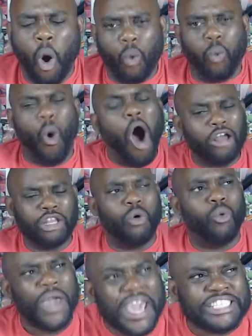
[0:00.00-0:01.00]

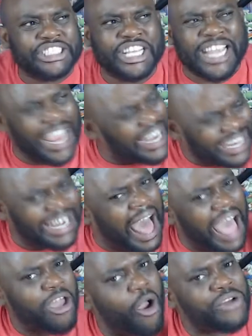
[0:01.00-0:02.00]
Waluigi. And did
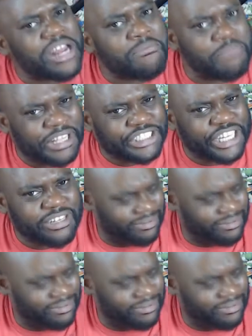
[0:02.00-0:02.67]
I already mention